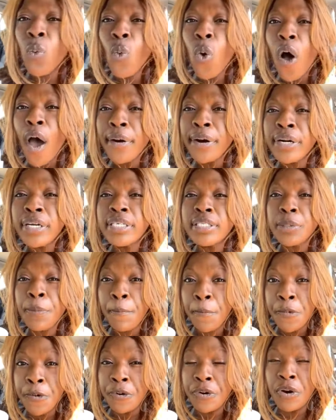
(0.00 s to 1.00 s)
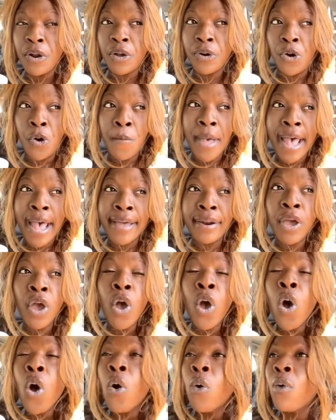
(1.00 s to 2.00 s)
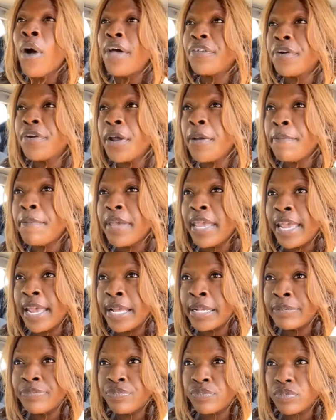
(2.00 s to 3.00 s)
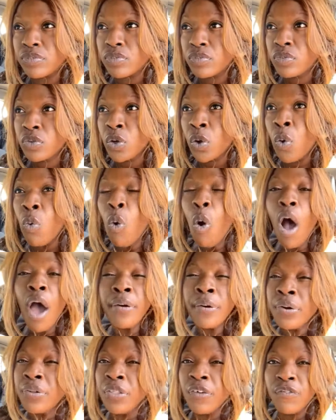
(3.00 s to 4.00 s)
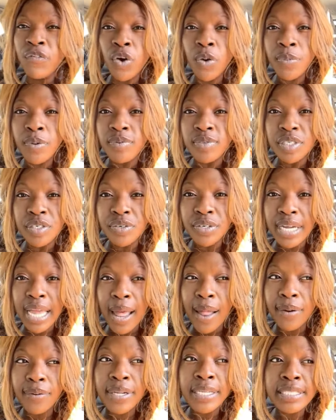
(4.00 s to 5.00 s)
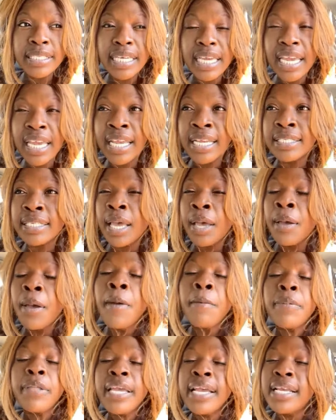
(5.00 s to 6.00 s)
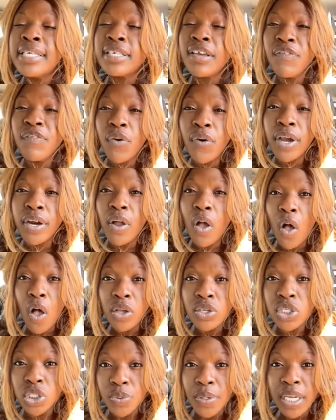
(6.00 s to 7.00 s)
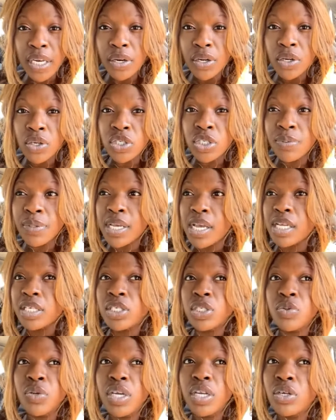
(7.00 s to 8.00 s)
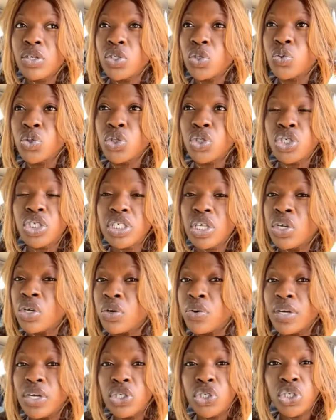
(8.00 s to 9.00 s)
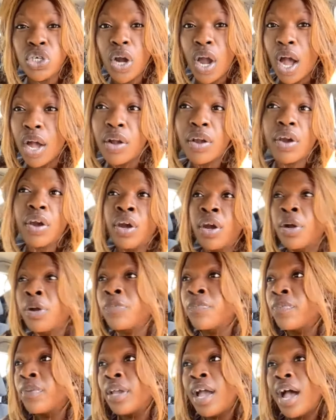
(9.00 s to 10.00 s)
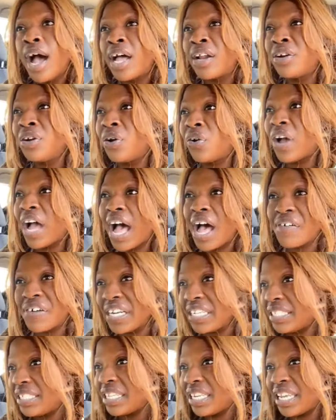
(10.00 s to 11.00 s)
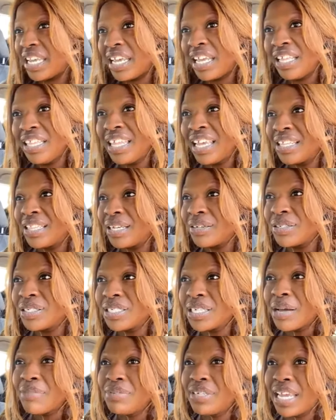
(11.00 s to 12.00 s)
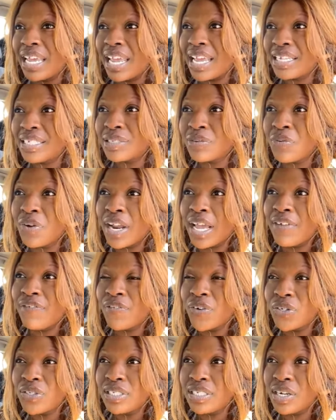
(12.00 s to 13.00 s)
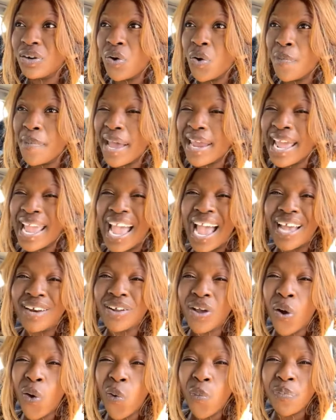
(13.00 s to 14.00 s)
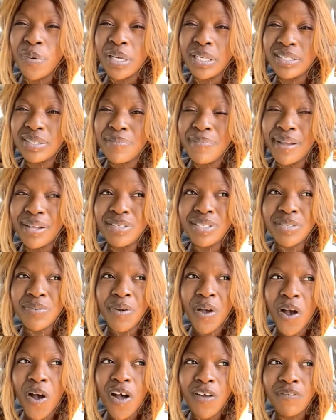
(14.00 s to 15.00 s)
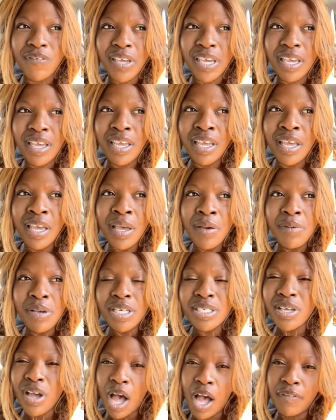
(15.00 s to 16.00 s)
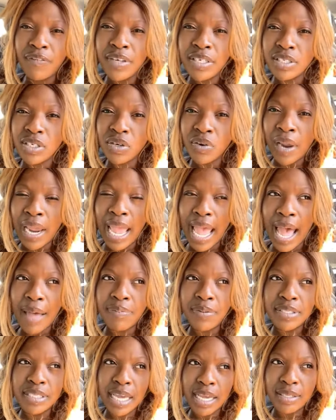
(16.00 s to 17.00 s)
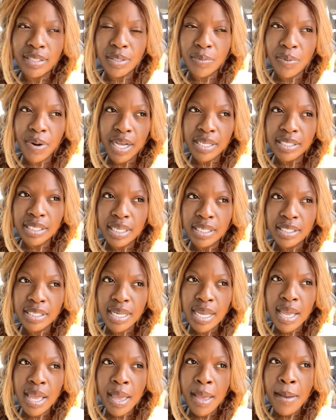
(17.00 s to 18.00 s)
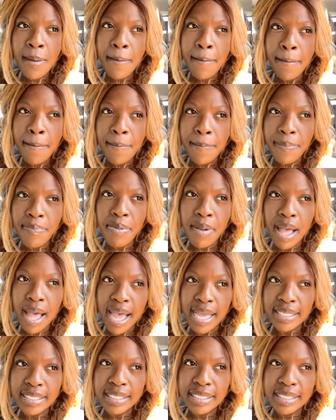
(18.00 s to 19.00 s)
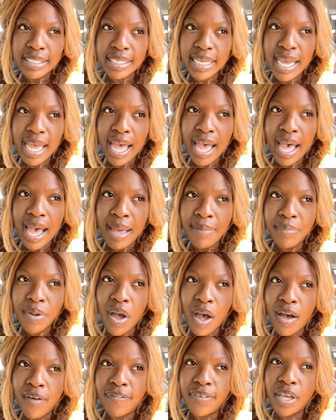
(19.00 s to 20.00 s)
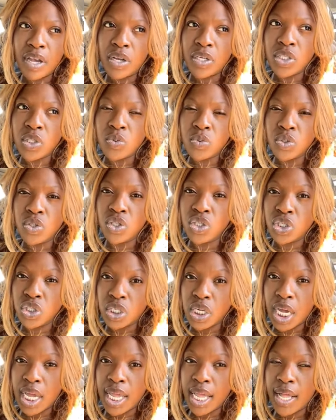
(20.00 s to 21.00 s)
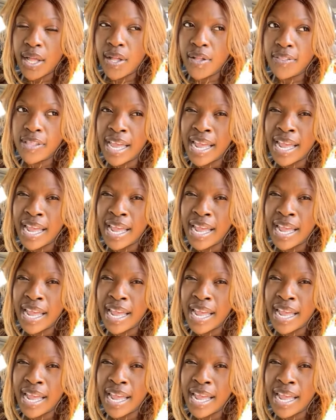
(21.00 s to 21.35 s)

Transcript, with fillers: Water is important on OMAD, whether it be water in the form of zero calorie teas. Please avoid all sweeteners because sweeteners will just increase your hunger I don't know how I did it. Like there were some days when I first did OMAD, I had copious amounts of coffee because coffee is a great appetite suppressant. But um, coffee also ruins your gut health.